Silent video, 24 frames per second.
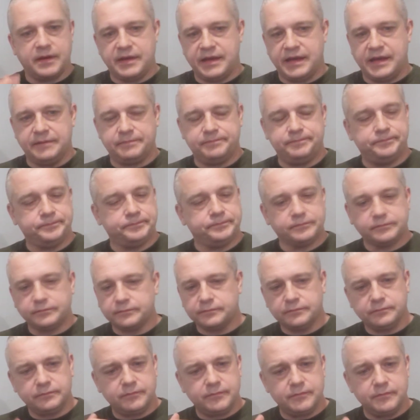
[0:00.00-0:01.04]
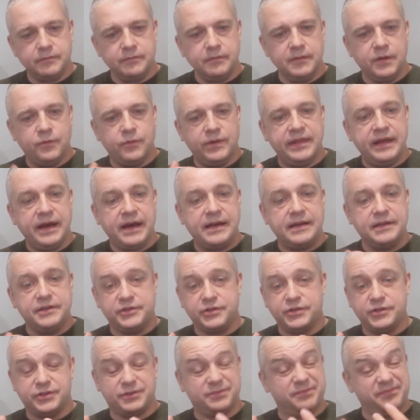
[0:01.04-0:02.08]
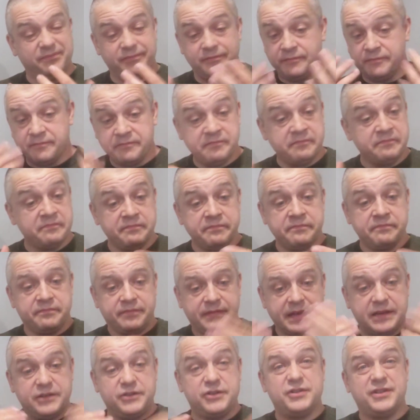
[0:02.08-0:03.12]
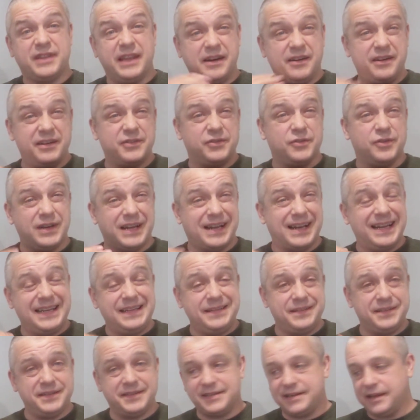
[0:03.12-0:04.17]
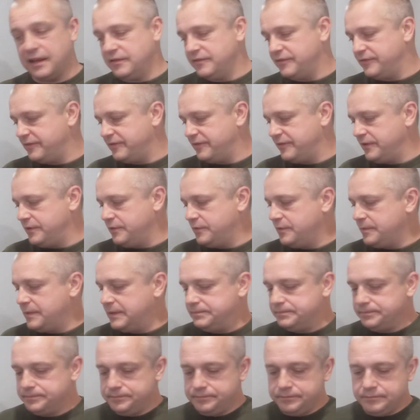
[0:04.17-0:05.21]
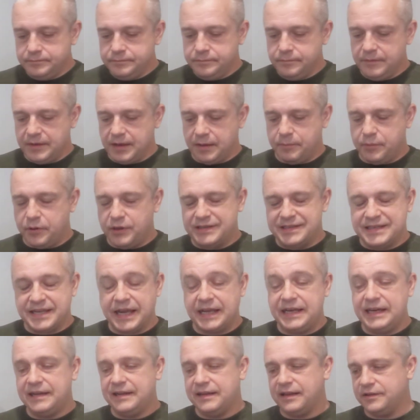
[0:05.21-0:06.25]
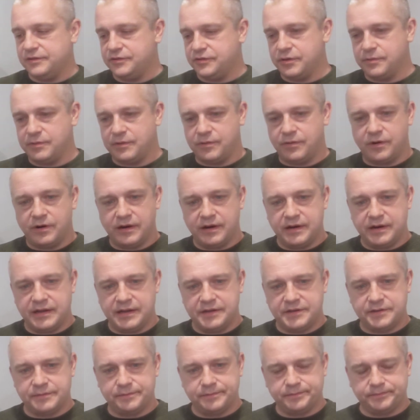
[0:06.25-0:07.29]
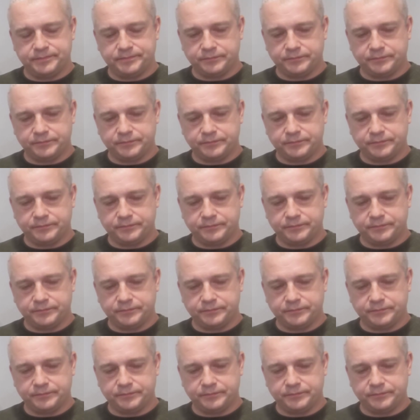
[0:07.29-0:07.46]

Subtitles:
yeah, with that it's just there and it sort of cleans itself, if you know what I mean. I'll put a tiny little drop of water in this